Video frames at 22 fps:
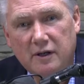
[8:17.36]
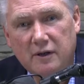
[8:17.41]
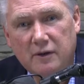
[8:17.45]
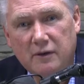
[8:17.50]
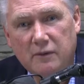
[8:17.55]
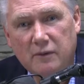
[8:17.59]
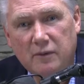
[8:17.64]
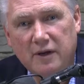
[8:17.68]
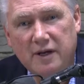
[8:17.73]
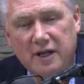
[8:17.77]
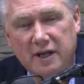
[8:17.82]

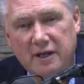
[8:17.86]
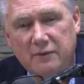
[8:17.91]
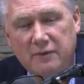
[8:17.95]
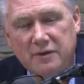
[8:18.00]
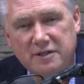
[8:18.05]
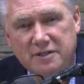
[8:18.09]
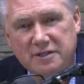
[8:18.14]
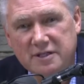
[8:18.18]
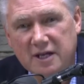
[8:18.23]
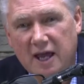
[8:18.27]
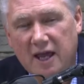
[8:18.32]
when he
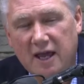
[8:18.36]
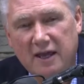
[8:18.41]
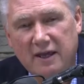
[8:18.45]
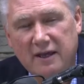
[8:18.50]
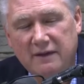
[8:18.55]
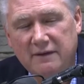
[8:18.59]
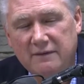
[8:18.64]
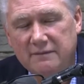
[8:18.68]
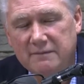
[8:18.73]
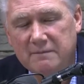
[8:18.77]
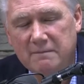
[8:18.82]
would
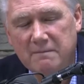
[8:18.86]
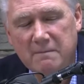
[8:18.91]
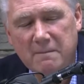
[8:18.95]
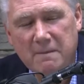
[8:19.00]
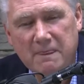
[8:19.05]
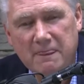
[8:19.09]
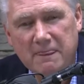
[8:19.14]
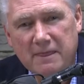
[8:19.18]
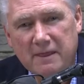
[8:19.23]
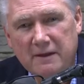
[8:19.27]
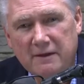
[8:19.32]
say,
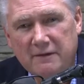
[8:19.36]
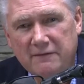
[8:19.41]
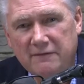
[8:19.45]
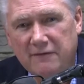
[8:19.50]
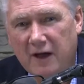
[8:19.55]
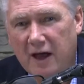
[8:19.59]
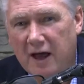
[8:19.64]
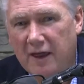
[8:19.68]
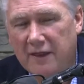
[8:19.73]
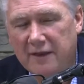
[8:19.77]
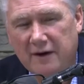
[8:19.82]

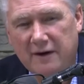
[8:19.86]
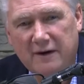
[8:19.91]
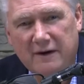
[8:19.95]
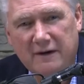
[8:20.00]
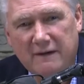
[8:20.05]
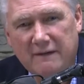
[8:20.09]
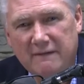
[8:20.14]
"Father,